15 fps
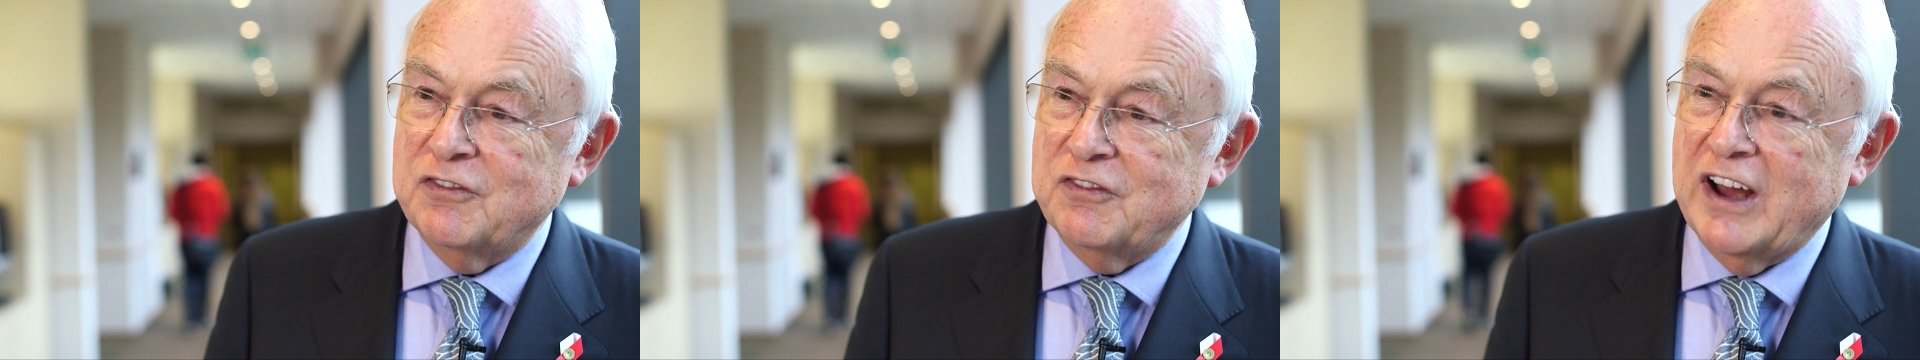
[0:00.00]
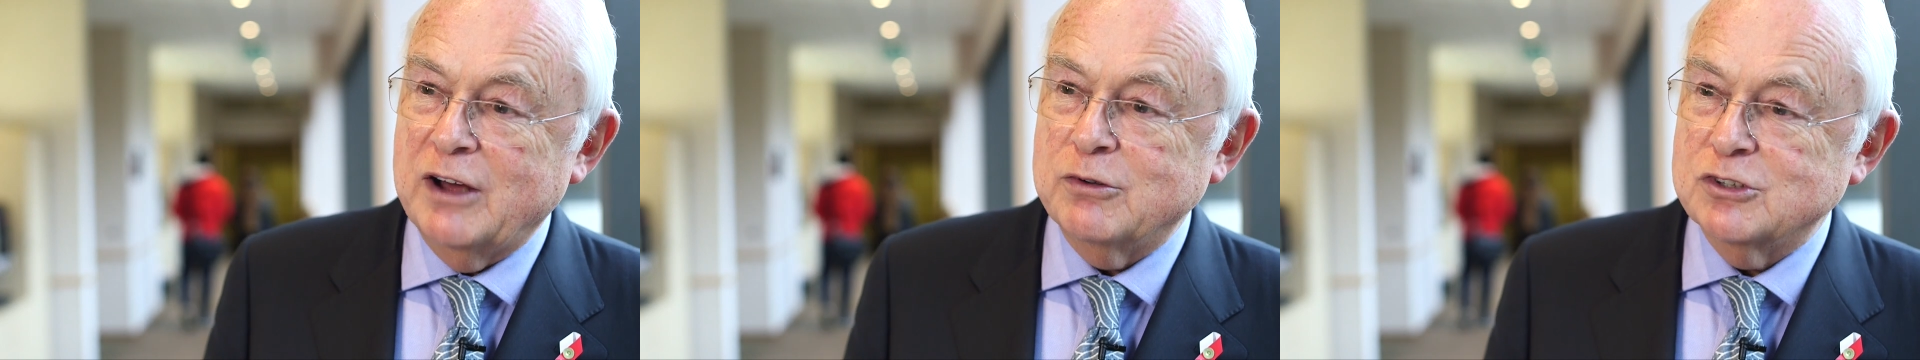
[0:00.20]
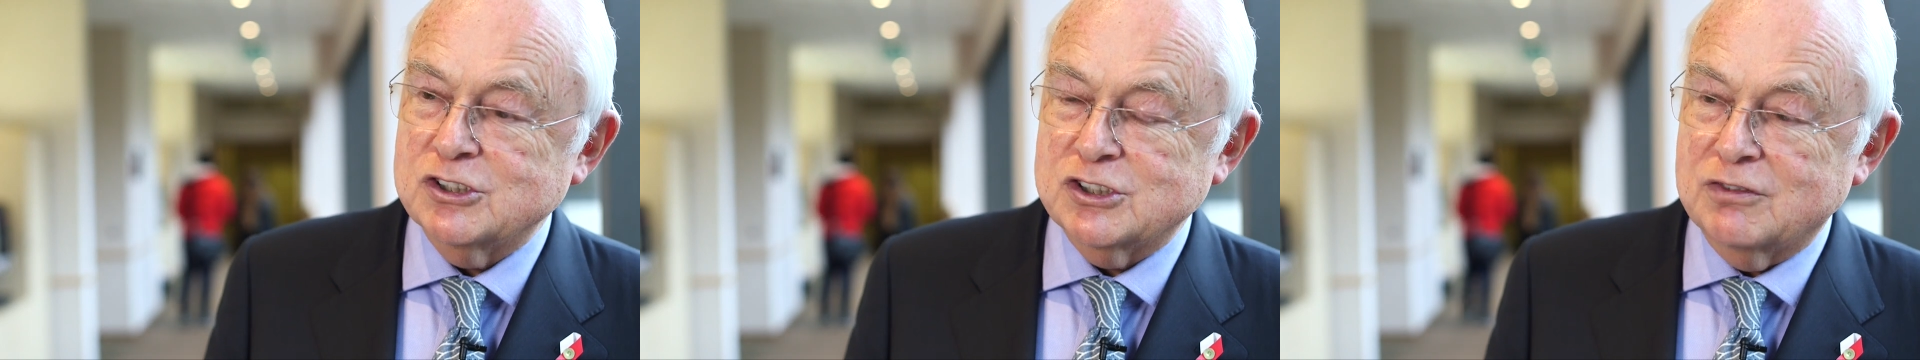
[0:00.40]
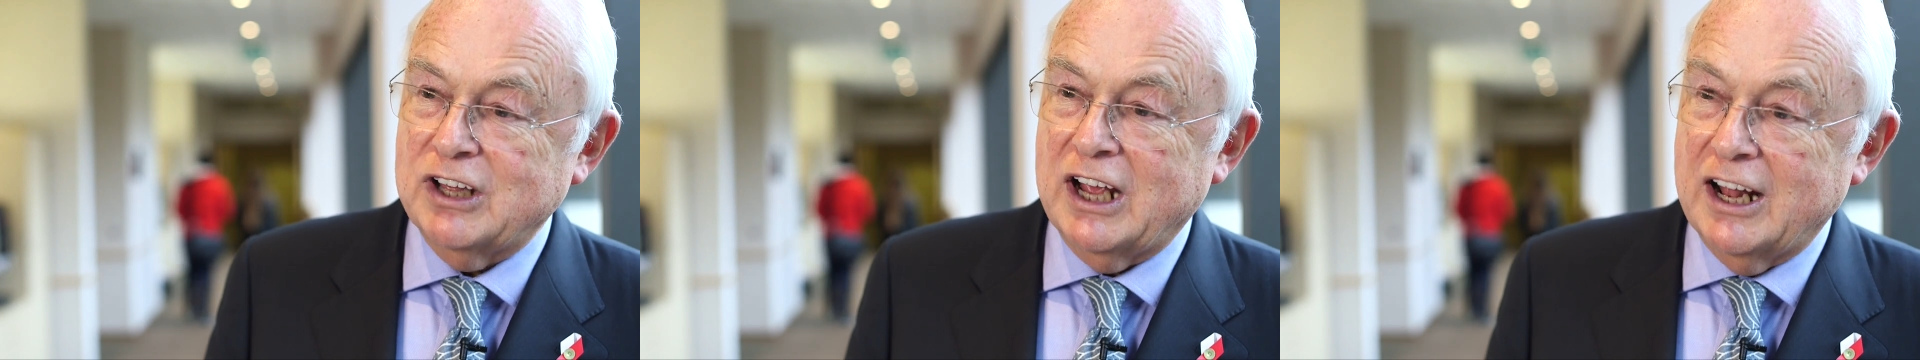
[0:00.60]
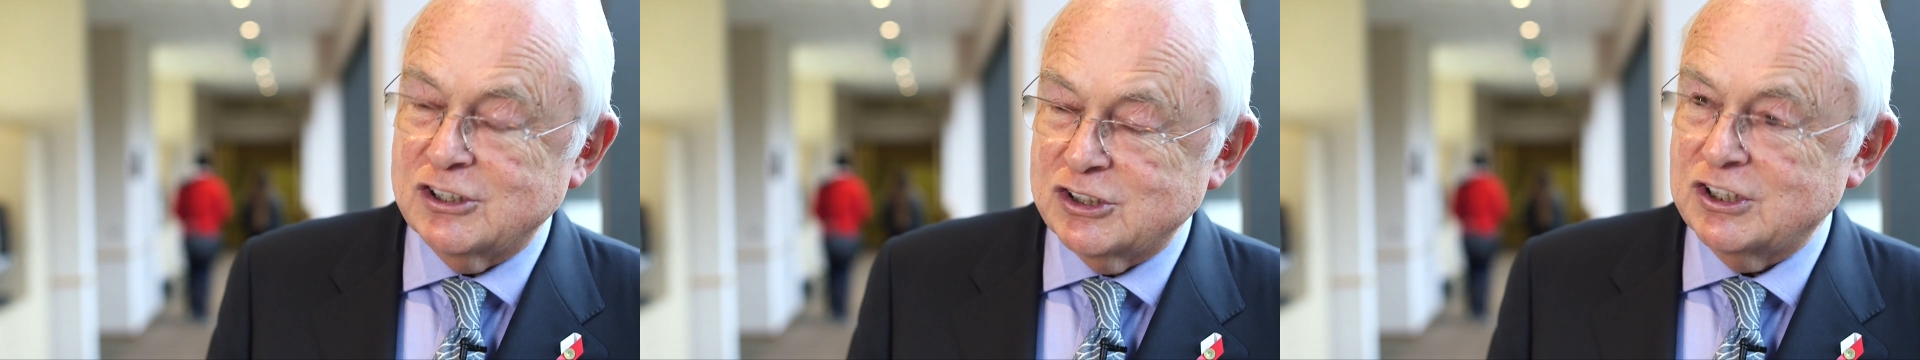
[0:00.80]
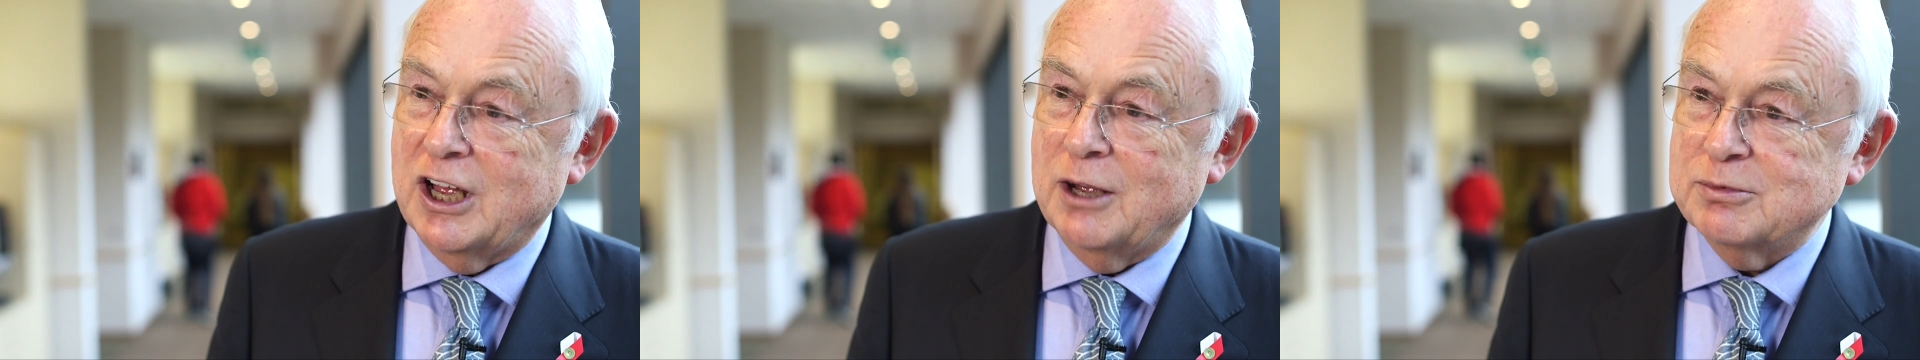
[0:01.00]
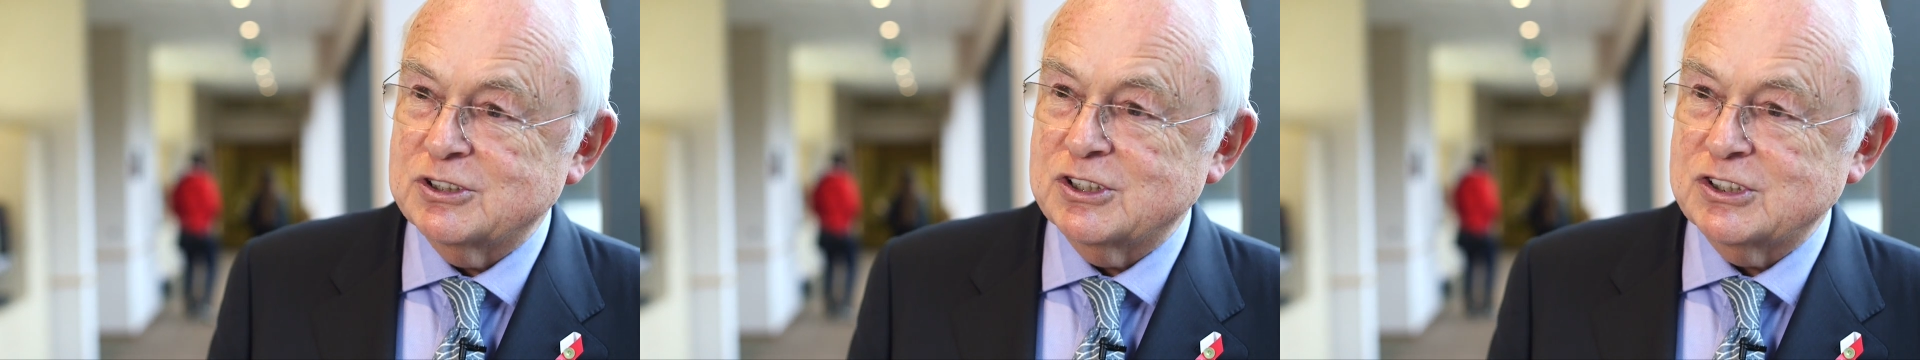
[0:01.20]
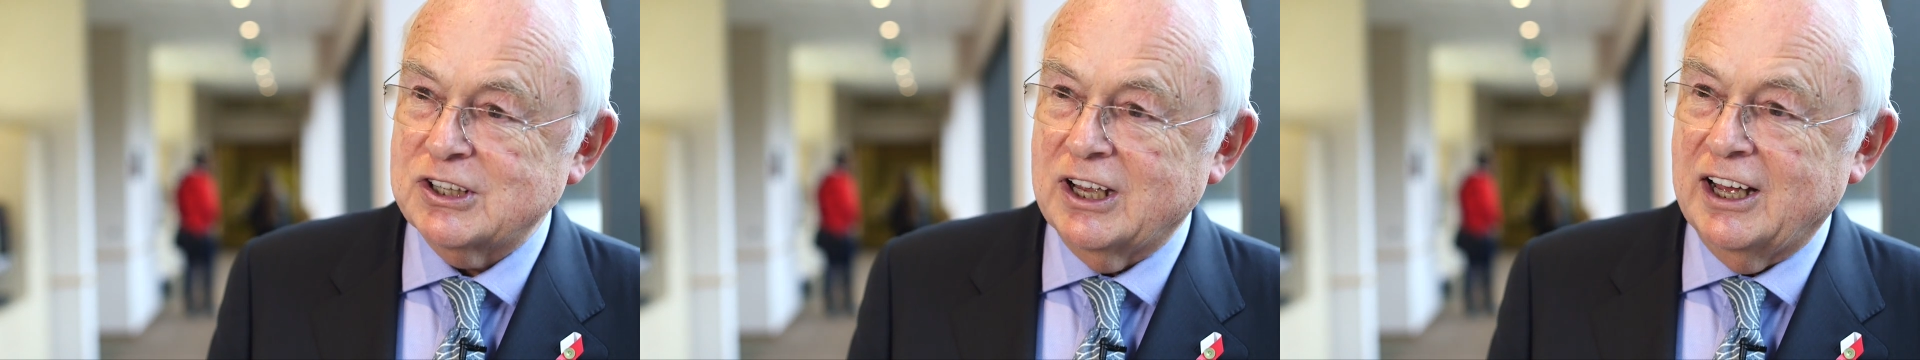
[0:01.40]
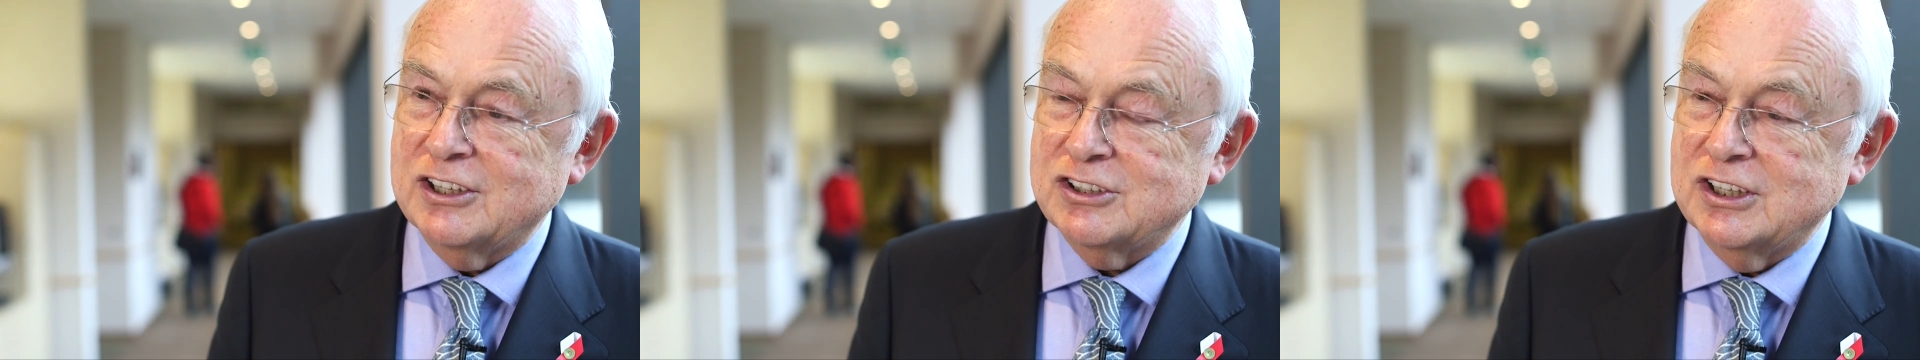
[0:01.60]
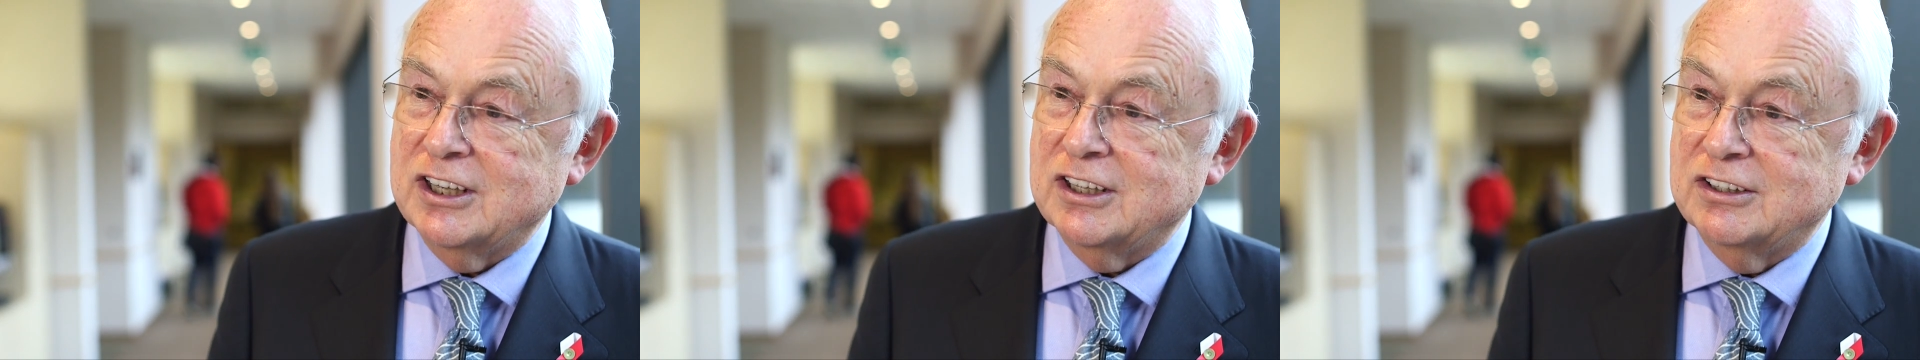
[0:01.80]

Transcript: founders of the Alzheimer's Society